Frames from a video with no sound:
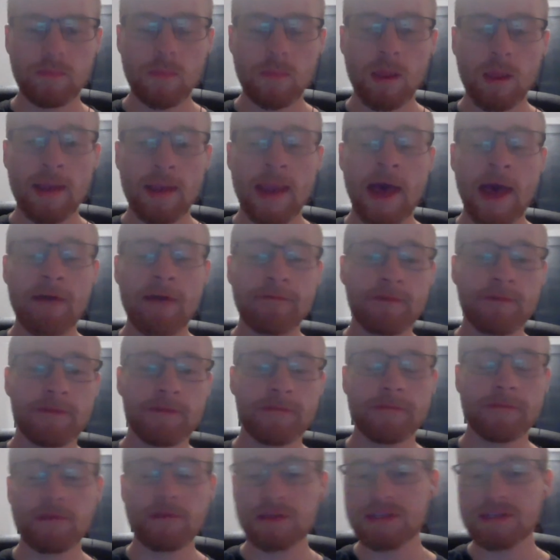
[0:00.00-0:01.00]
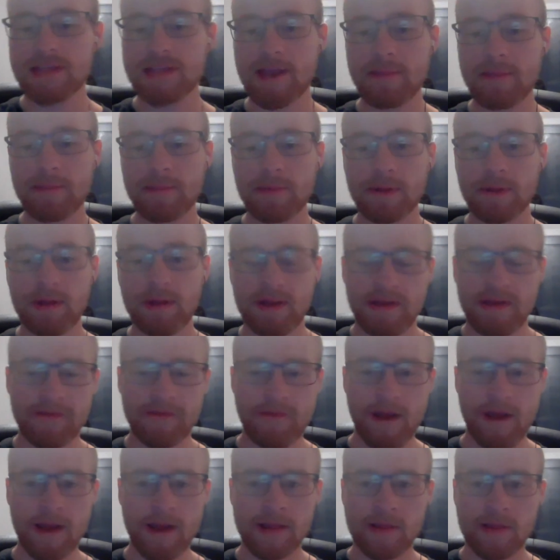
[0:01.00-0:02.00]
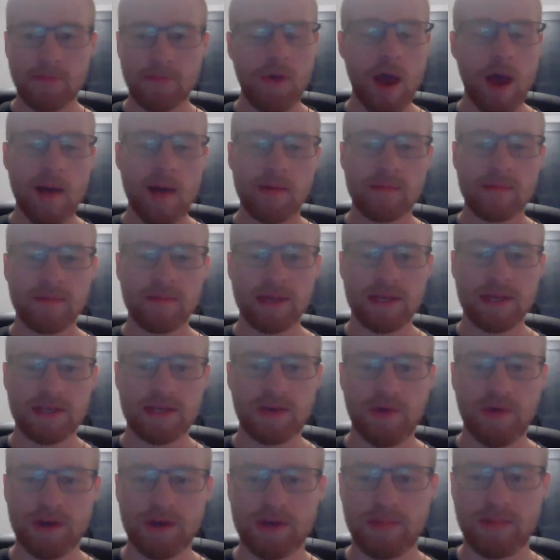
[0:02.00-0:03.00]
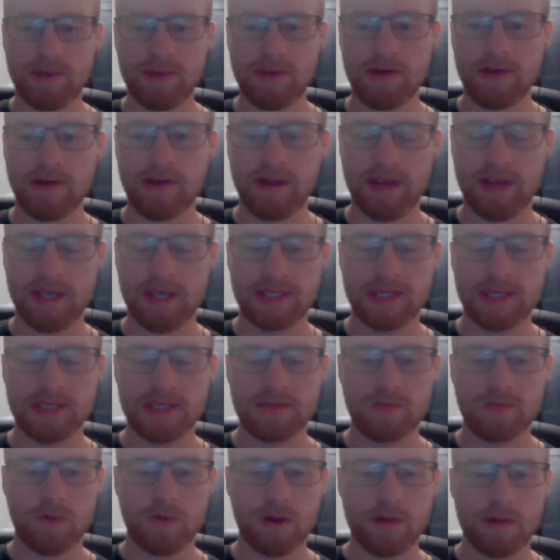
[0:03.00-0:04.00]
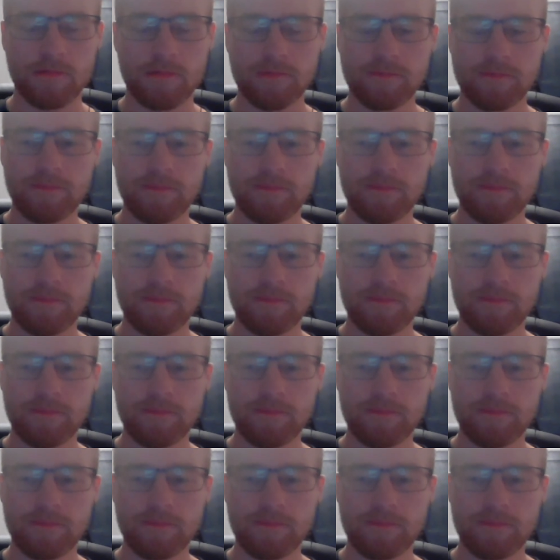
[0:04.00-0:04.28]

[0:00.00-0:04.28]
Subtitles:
Now, for the first step, defining the problem is going to be your easiest one.